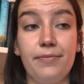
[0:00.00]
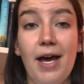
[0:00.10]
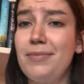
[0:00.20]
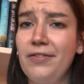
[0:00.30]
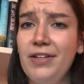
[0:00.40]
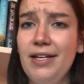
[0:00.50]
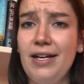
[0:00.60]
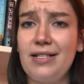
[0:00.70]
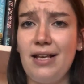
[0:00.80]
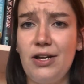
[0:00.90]
definitely
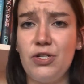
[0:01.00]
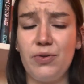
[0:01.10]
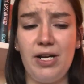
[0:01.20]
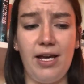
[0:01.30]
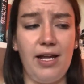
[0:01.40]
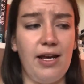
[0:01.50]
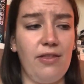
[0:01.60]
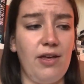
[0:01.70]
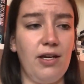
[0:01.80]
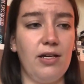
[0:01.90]
excited to read it, and I
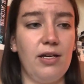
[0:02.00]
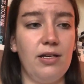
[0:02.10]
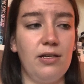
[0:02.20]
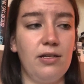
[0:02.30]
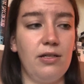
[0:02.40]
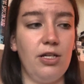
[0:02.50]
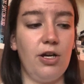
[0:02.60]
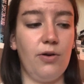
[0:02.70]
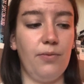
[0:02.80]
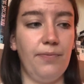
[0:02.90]
think, you
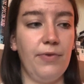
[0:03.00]
know,